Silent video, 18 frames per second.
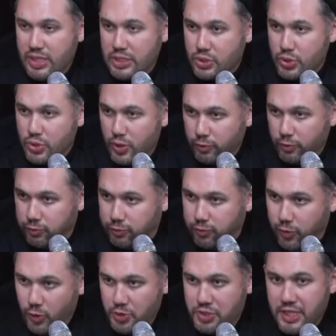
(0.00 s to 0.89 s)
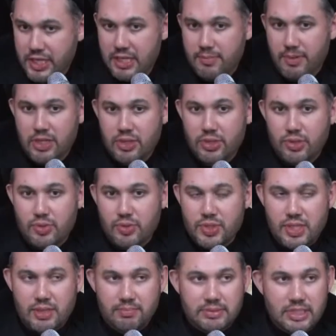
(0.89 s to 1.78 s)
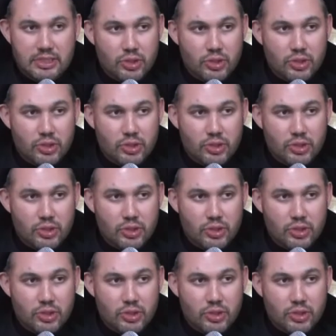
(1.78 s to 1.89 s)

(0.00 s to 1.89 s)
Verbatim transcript: Do not force anybody to do something.